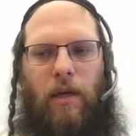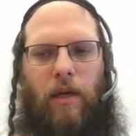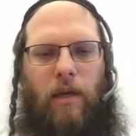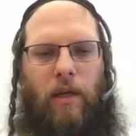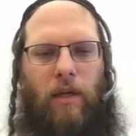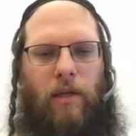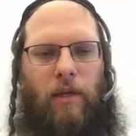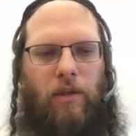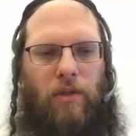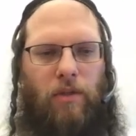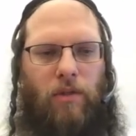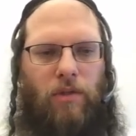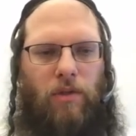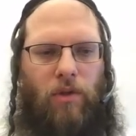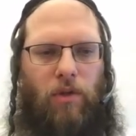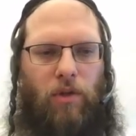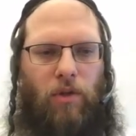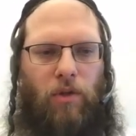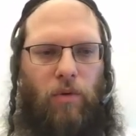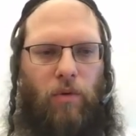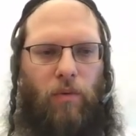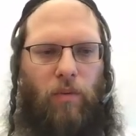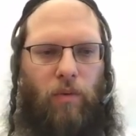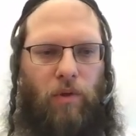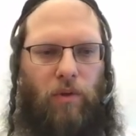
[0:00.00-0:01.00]
and
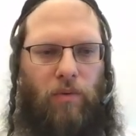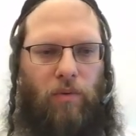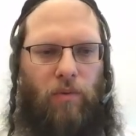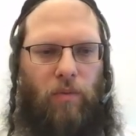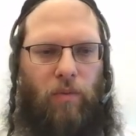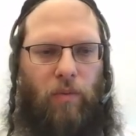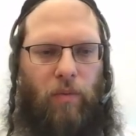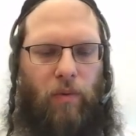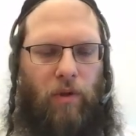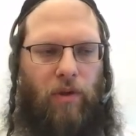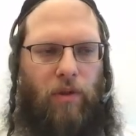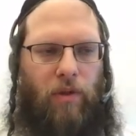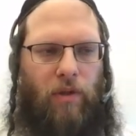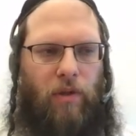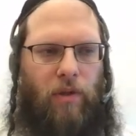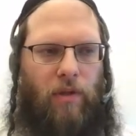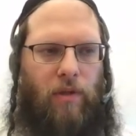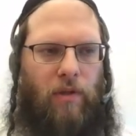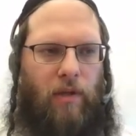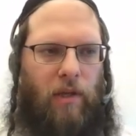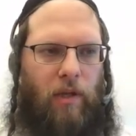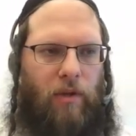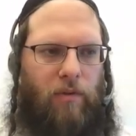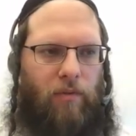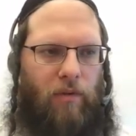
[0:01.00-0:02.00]
one with
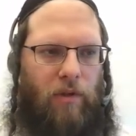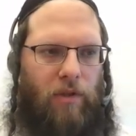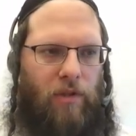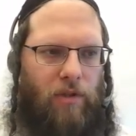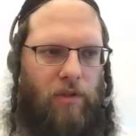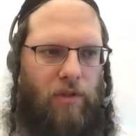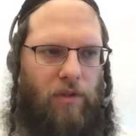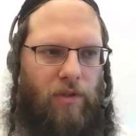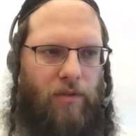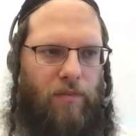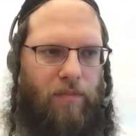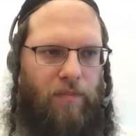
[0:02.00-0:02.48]
the date ranges.